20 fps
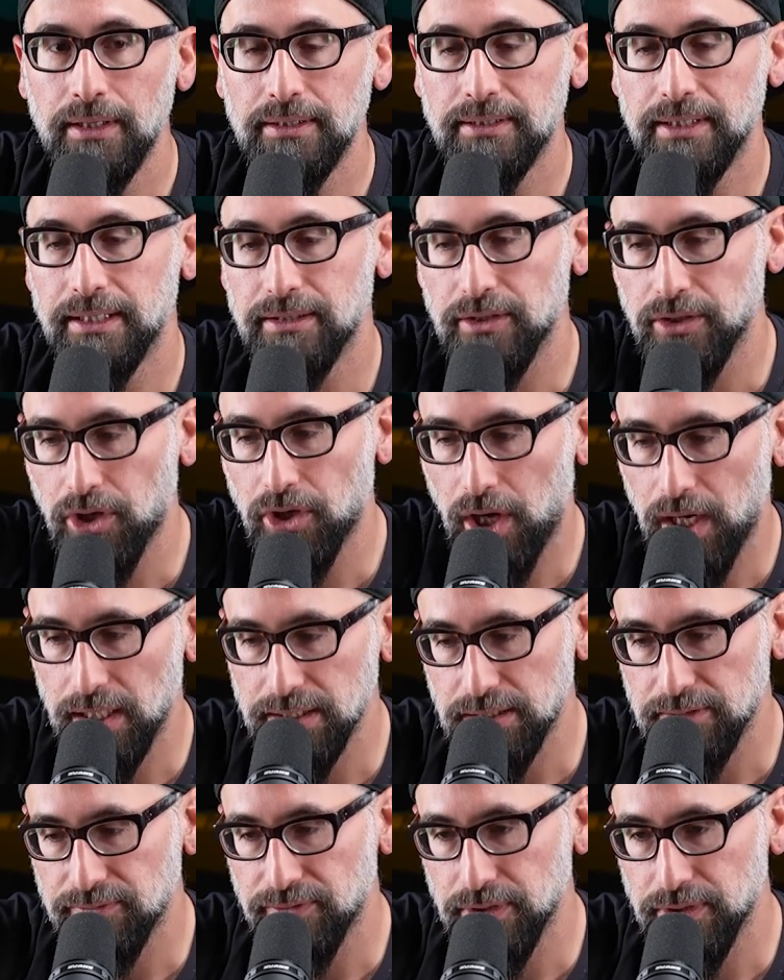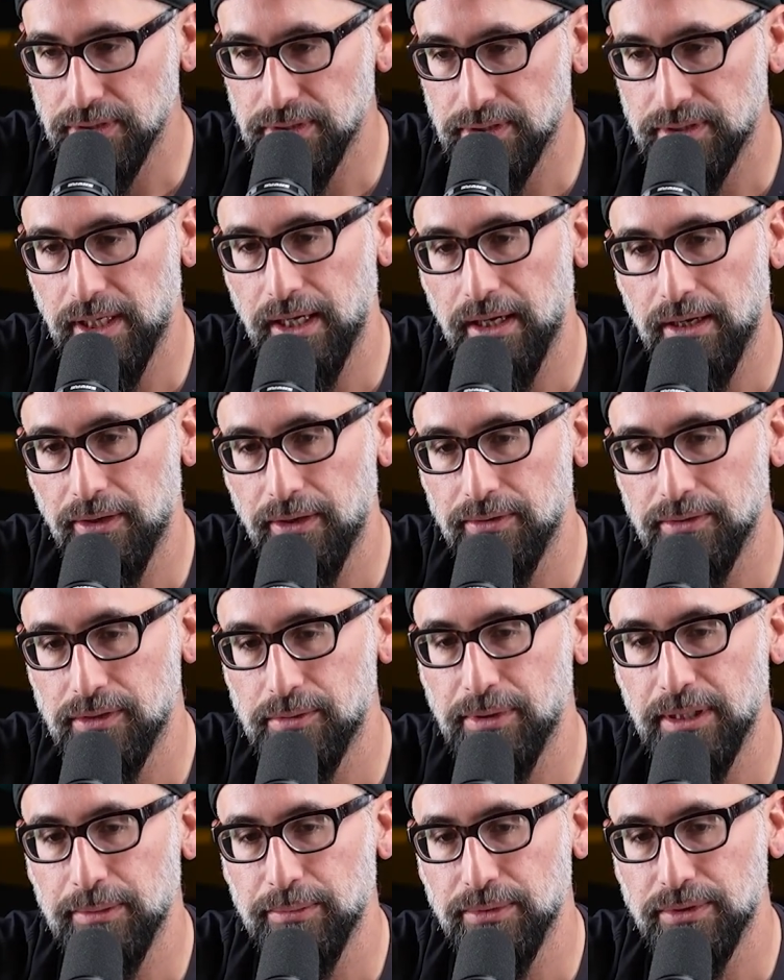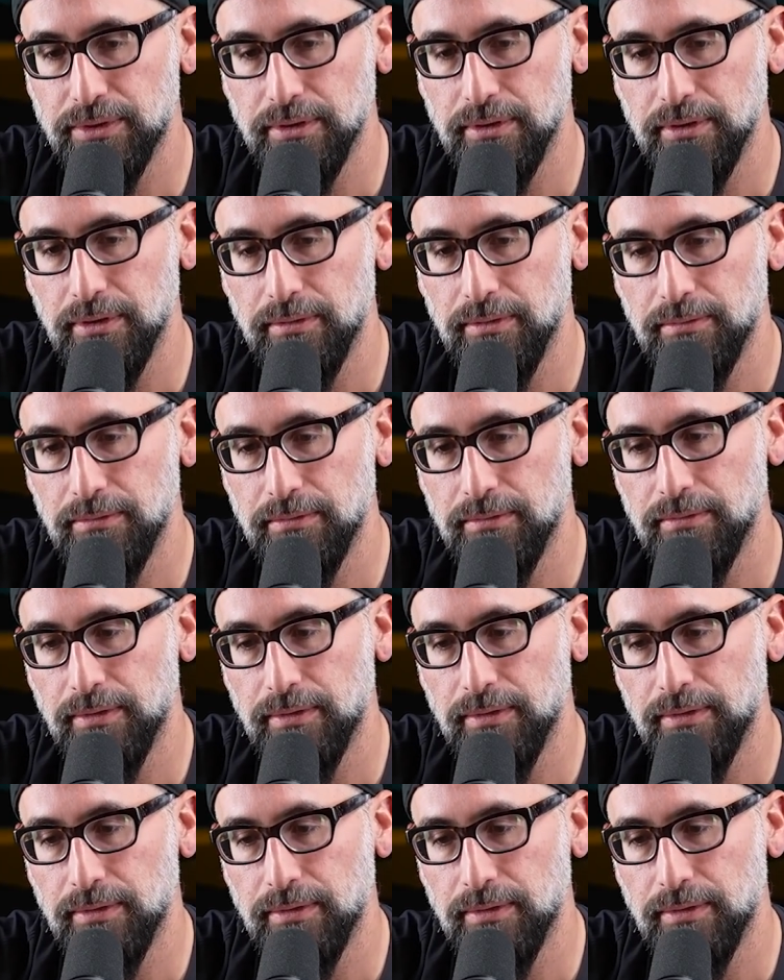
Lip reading: to get the cost of goods down, to be able to